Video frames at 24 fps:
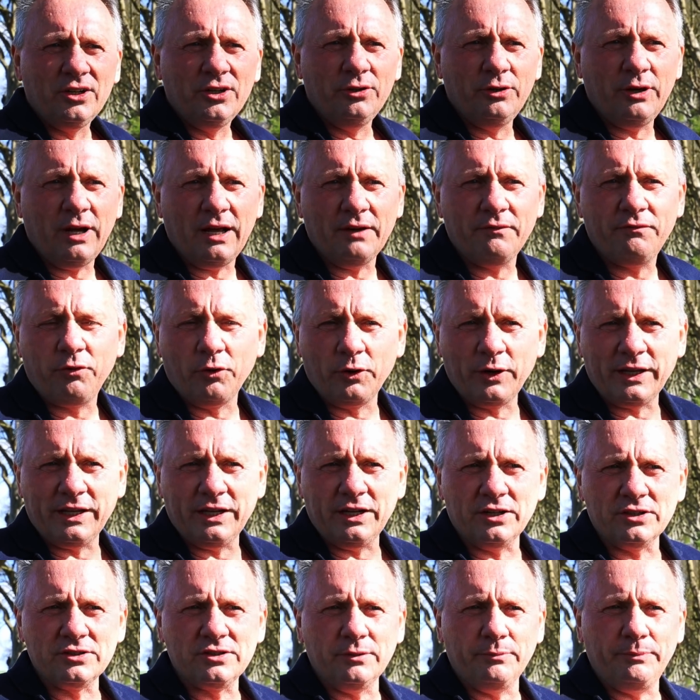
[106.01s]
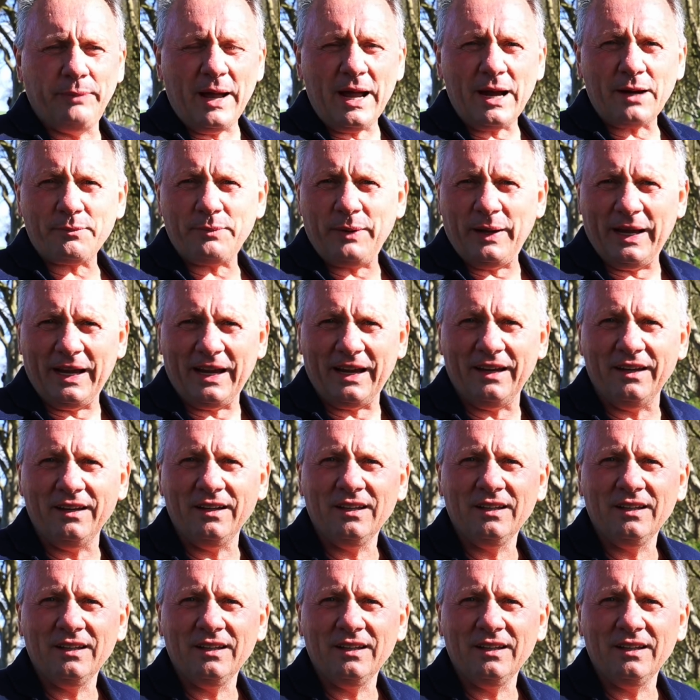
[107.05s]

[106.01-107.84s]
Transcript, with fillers: who had 40 years of back pain.